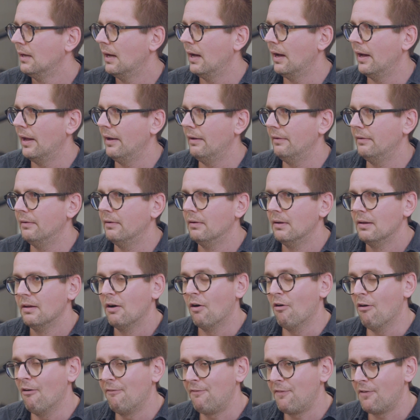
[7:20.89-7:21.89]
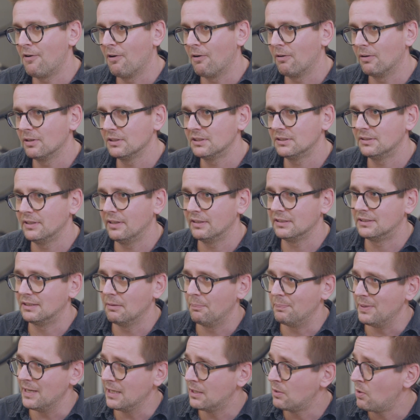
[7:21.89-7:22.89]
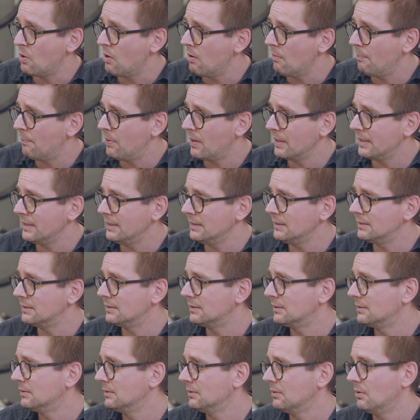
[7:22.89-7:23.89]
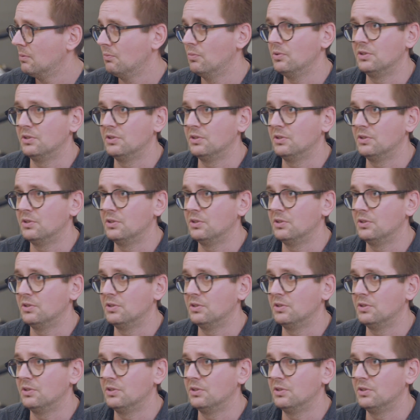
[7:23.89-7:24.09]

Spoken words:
And of course, there's a big companies,